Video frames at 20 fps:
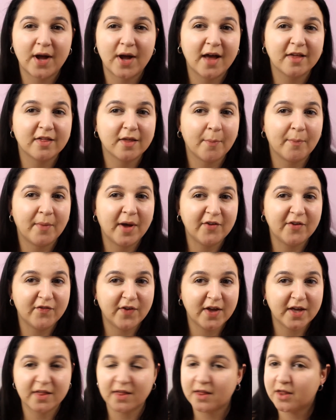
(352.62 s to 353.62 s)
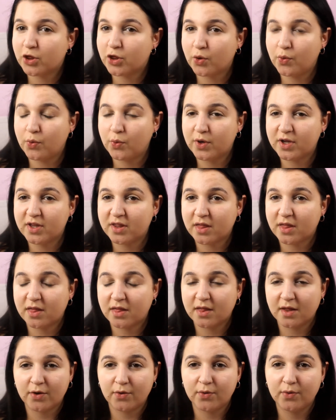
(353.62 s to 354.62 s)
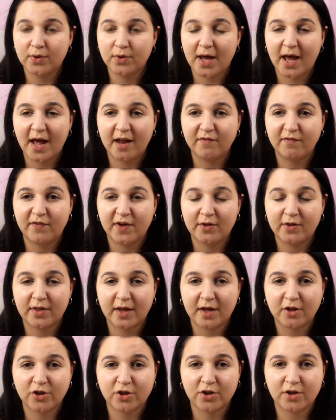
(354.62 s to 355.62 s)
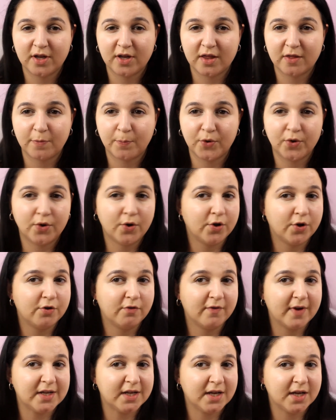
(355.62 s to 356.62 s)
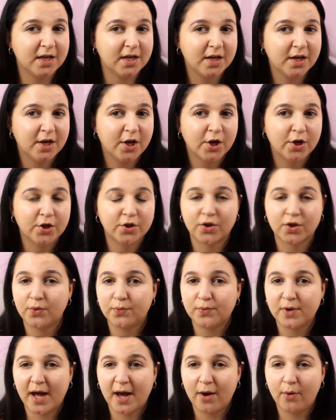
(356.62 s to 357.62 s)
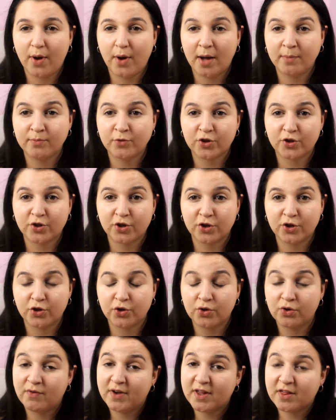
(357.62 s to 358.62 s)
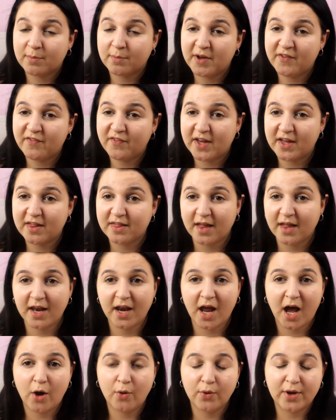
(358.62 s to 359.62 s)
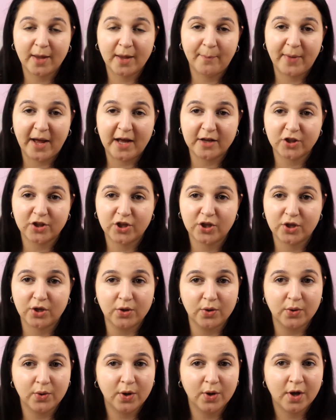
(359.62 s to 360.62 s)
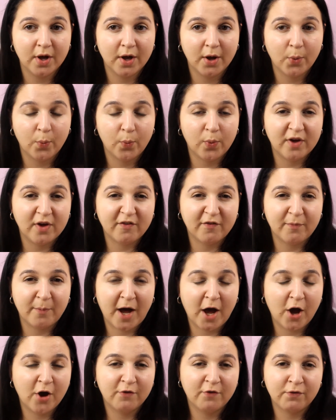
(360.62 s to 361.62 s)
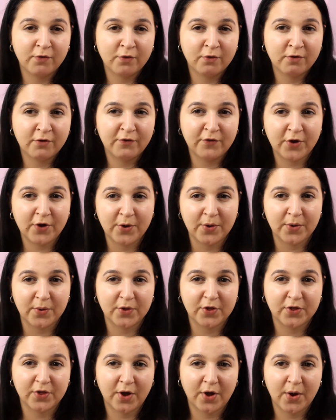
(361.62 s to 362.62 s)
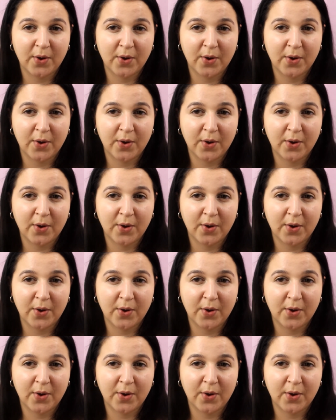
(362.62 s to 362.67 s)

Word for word: guys, my face is all concealed and foundation is put on already. So now I'm just going to do the rest of my face and I'll get back to you with my overall review. So